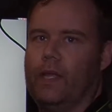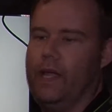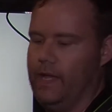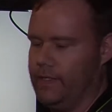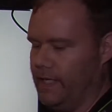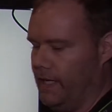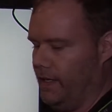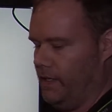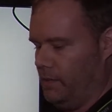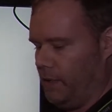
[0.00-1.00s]
and
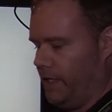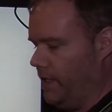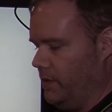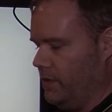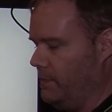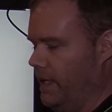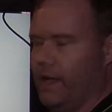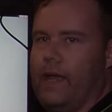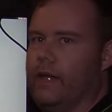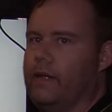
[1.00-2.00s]
uh, plug in the U S
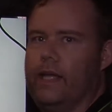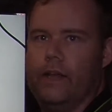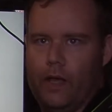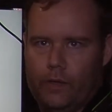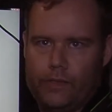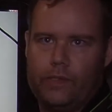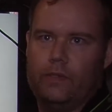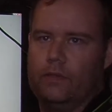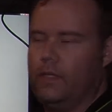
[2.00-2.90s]
B, and it knows